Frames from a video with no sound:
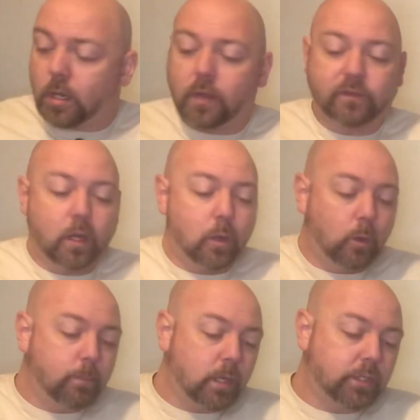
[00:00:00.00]
off a
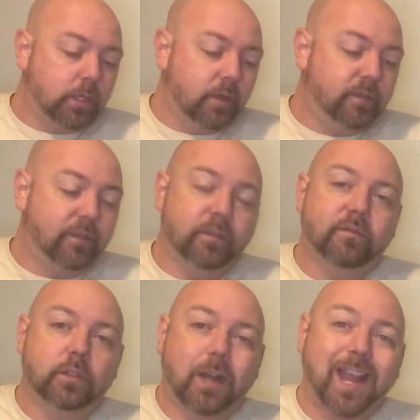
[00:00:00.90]
whole bunch of different
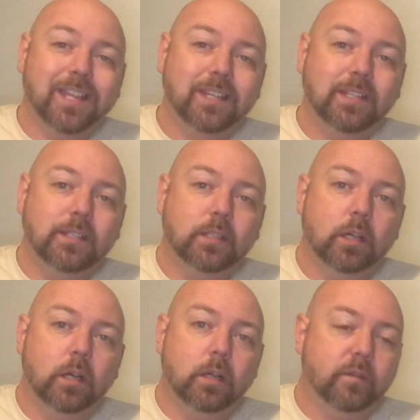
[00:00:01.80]
varieties
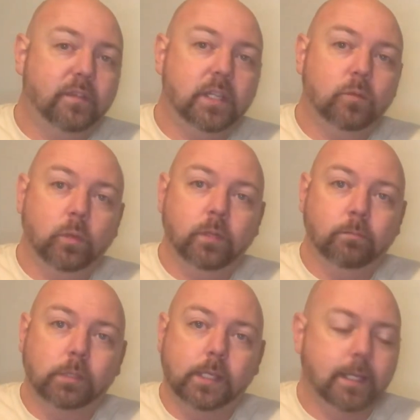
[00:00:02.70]
of these
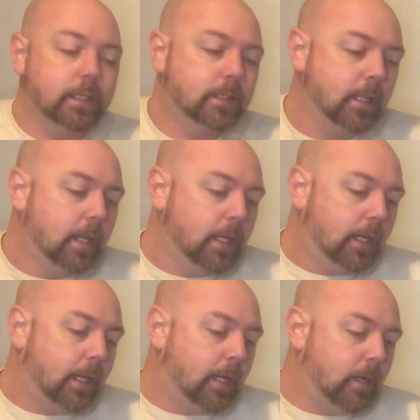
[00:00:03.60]
wooden planks.
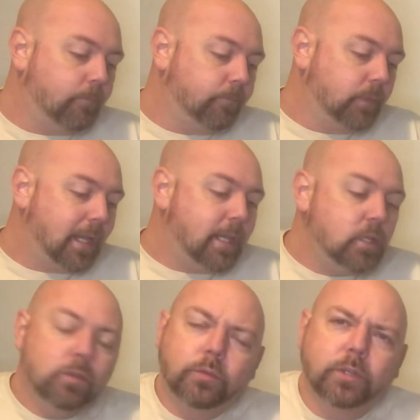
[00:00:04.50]
Um,
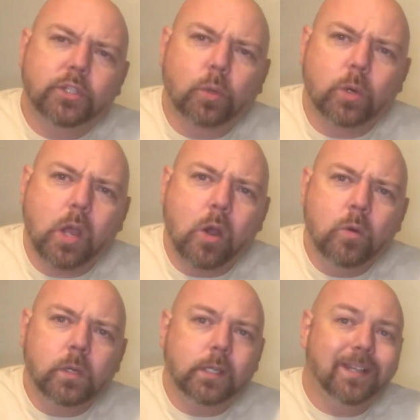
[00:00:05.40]
he used restored
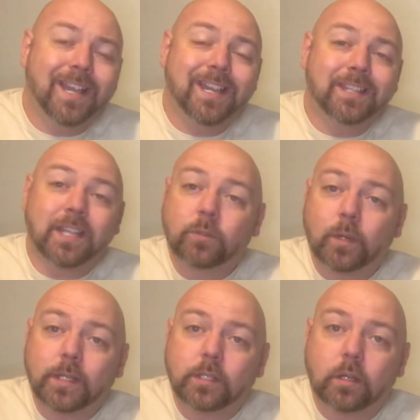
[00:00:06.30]
oak, and that's what
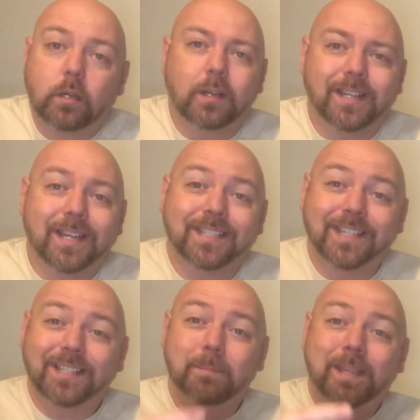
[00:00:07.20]
I saw. And I
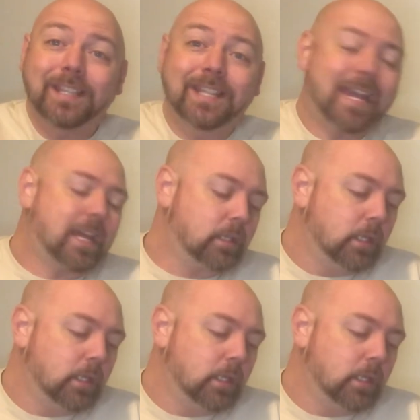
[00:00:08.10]
said, let me get that.